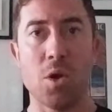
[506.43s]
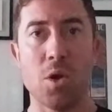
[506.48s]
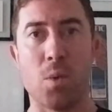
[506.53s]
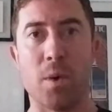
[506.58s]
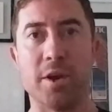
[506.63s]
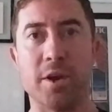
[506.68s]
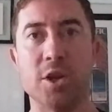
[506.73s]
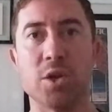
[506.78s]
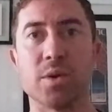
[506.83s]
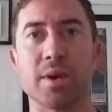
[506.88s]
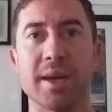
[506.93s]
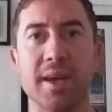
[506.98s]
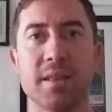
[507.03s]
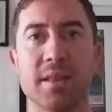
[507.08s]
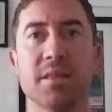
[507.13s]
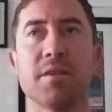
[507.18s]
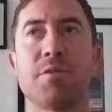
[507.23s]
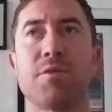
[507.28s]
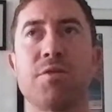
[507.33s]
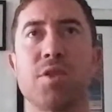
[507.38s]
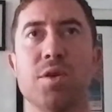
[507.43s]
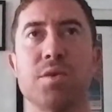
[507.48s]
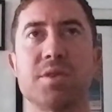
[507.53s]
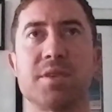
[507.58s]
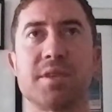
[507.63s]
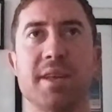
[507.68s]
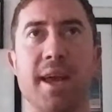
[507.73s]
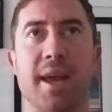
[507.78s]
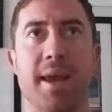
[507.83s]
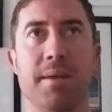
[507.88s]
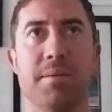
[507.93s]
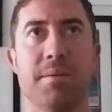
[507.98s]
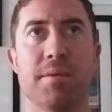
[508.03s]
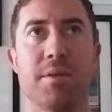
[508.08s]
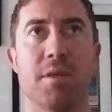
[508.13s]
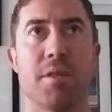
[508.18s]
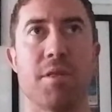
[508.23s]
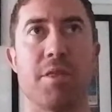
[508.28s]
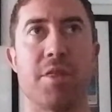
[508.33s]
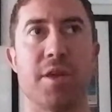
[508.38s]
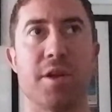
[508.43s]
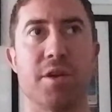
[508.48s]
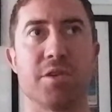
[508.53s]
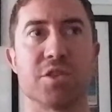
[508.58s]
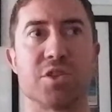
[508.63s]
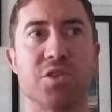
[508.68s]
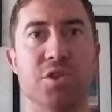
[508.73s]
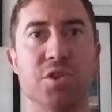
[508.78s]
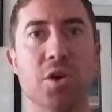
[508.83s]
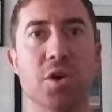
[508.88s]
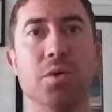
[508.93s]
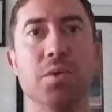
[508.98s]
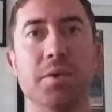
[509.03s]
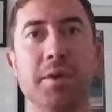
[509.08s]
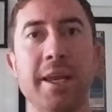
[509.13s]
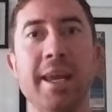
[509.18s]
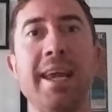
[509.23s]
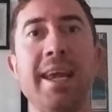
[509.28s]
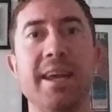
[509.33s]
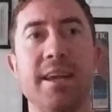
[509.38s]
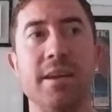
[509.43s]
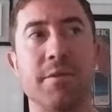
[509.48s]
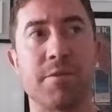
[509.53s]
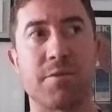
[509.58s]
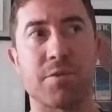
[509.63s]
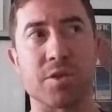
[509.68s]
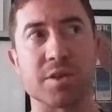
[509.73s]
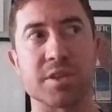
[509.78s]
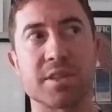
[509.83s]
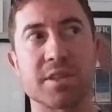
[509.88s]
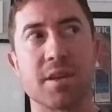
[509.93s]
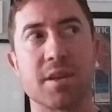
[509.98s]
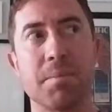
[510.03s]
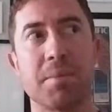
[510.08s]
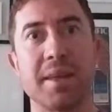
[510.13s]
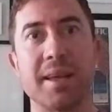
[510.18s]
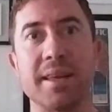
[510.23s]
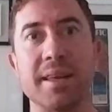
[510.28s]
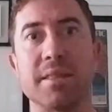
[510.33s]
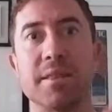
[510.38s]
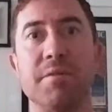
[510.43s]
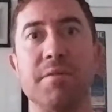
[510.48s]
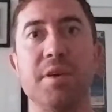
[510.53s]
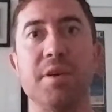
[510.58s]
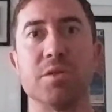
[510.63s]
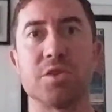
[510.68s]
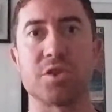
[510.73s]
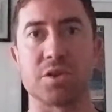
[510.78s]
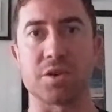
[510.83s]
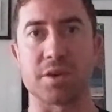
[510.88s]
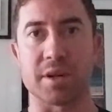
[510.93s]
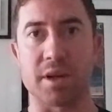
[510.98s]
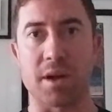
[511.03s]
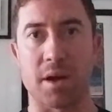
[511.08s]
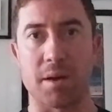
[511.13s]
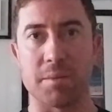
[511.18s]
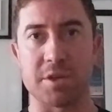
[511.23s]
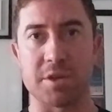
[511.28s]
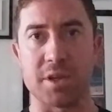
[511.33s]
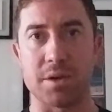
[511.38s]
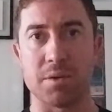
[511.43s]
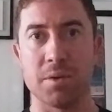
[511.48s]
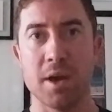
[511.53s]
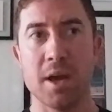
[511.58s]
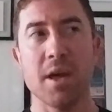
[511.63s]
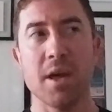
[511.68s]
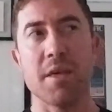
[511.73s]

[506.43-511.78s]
When you're in the flow state, there's no need for something in the future to come to you.